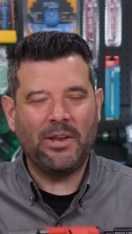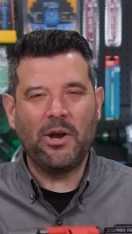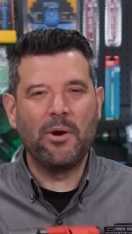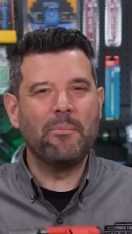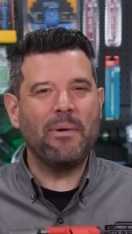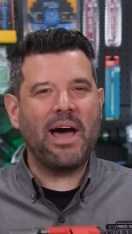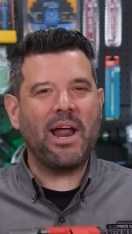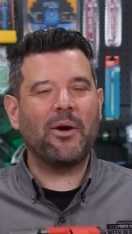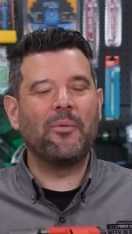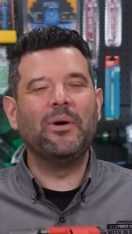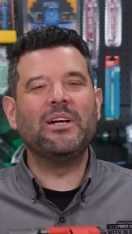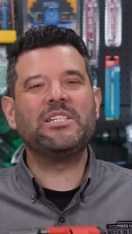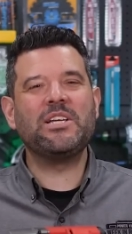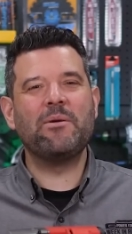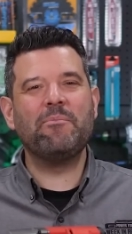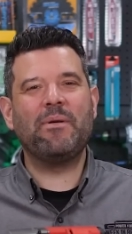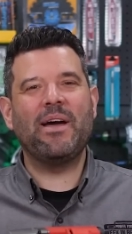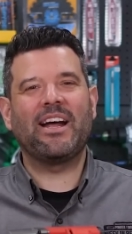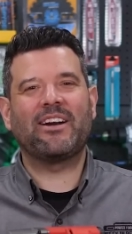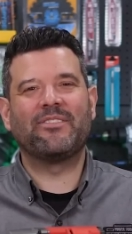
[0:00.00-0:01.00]
no matter which
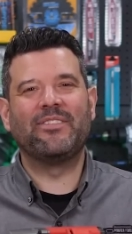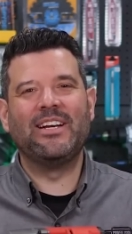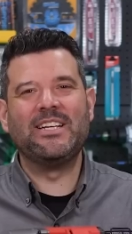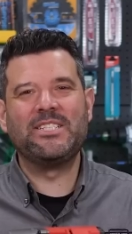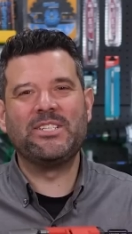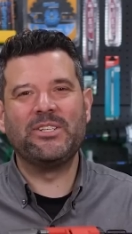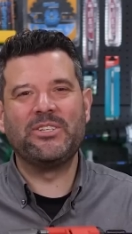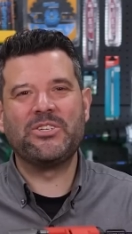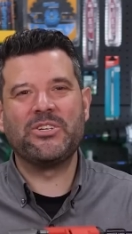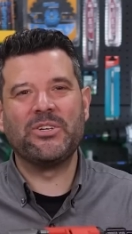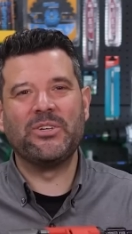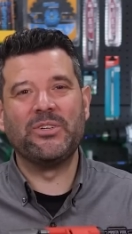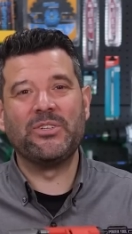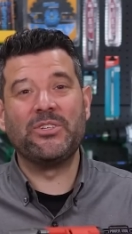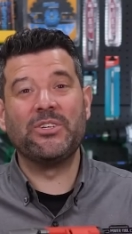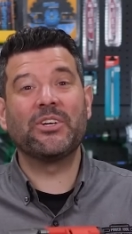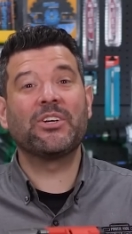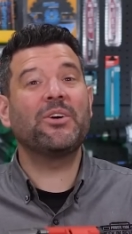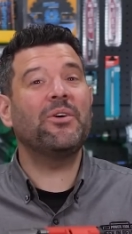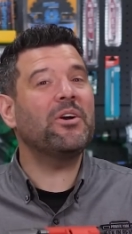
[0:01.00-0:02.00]
impact wrench you choose,
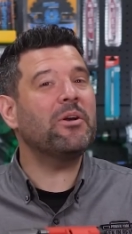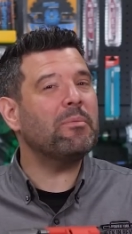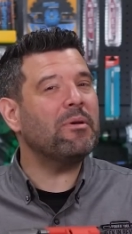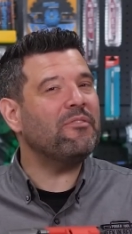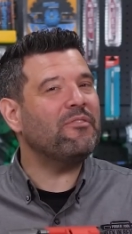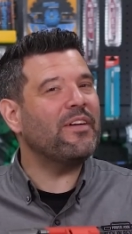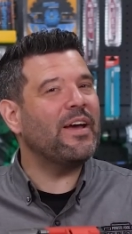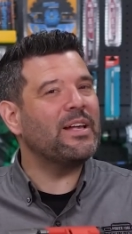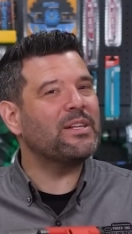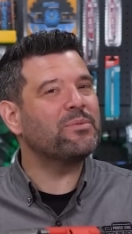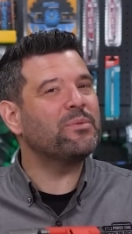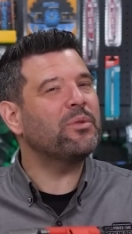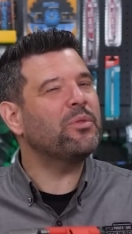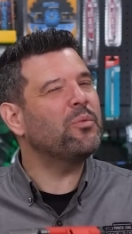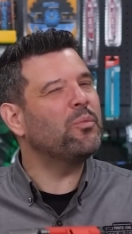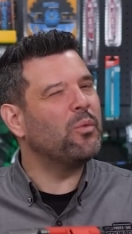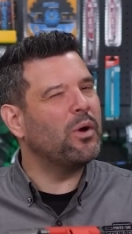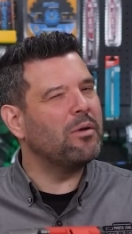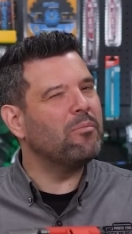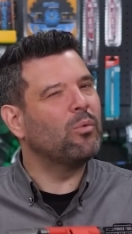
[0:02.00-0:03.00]
you're going to be faced
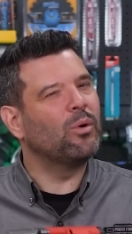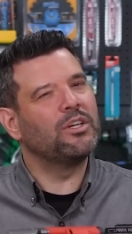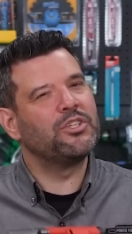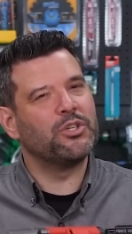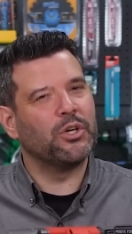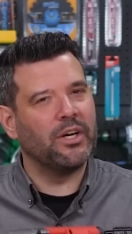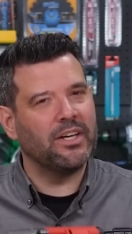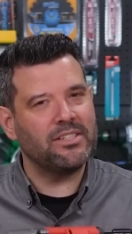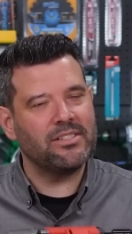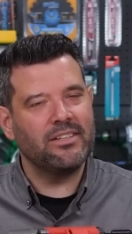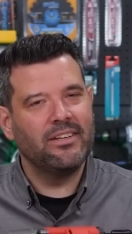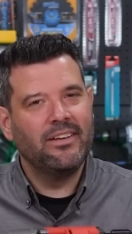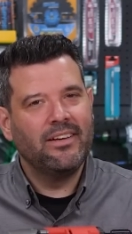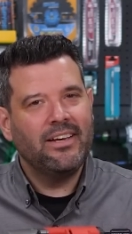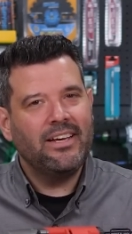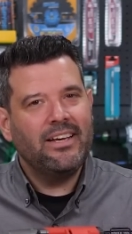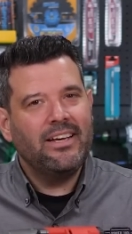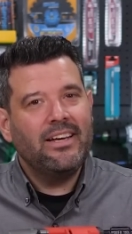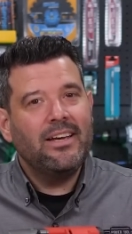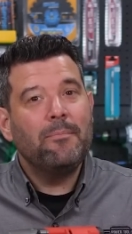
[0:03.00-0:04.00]
with one more choice:
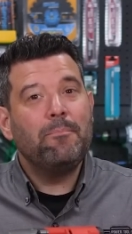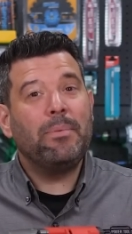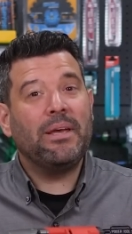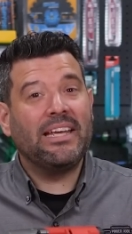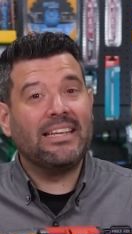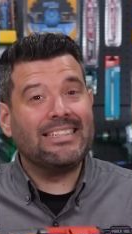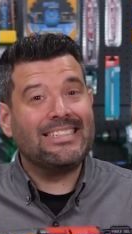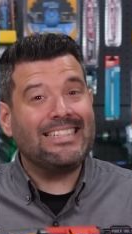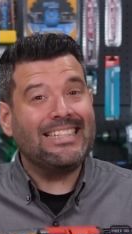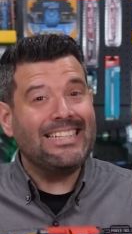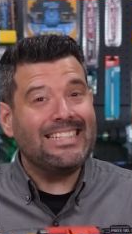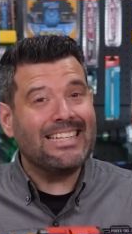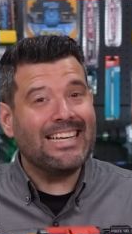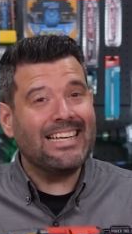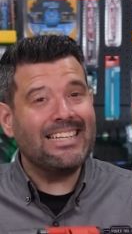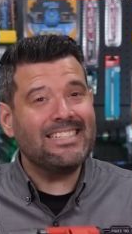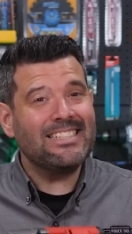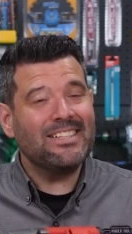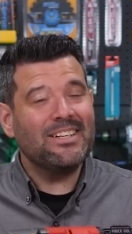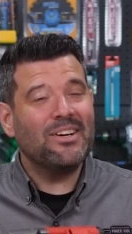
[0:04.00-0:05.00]
pin
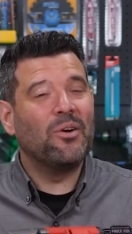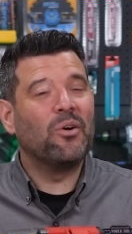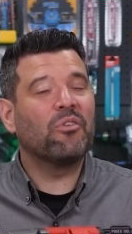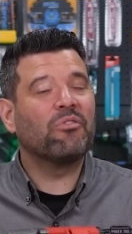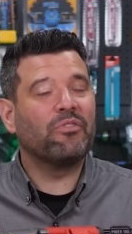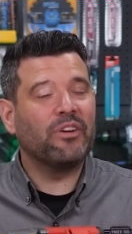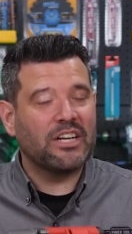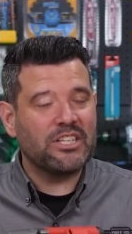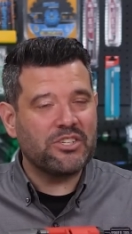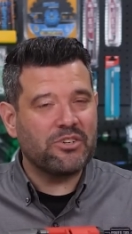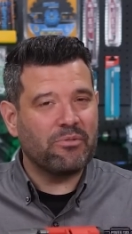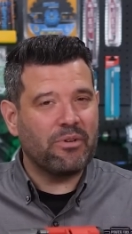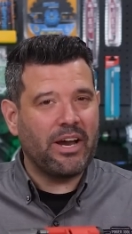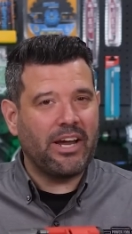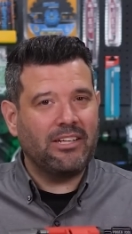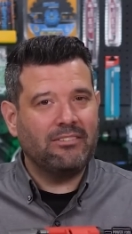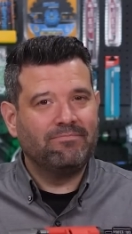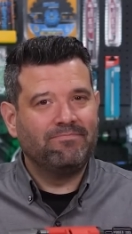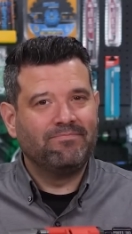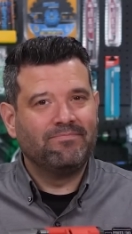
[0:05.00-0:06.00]
detent or friction
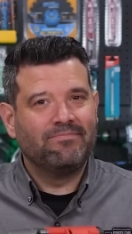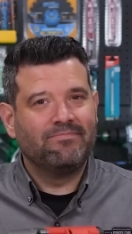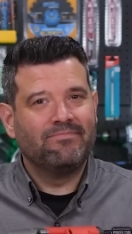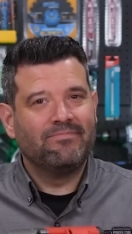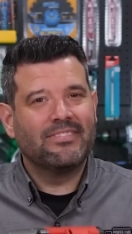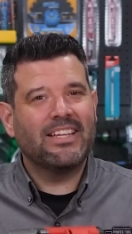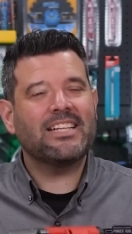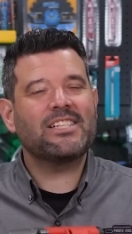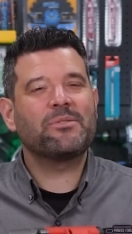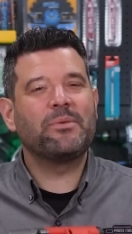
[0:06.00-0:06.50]
ring. Let's